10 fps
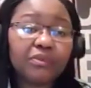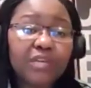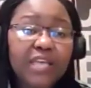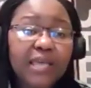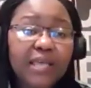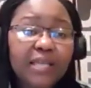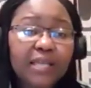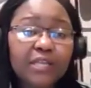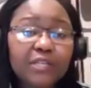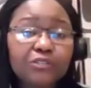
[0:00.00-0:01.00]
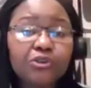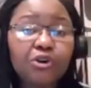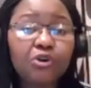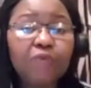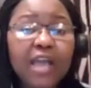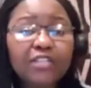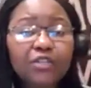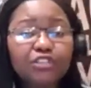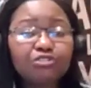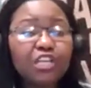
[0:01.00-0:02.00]
Okay? So when
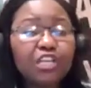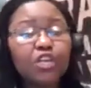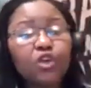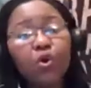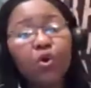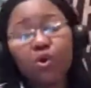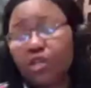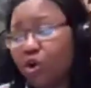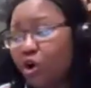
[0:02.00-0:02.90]
you're drinking Coke